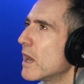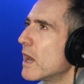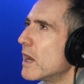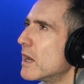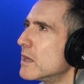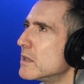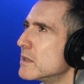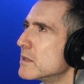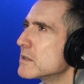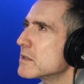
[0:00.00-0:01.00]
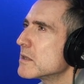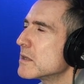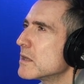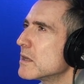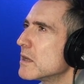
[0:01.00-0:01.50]
And
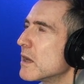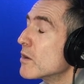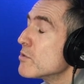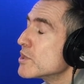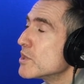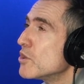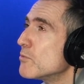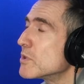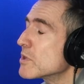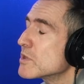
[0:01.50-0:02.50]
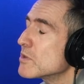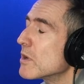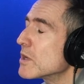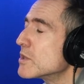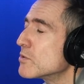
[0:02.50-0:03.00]
of course she's human, so it's not
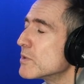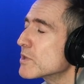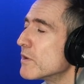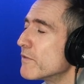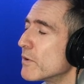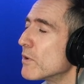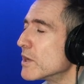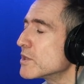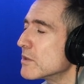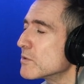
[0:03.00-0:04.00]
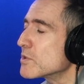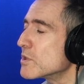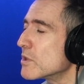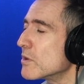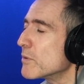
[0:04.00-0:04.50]
like she's always going to feel like she knows what
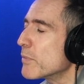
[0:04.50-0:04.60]
she's doing,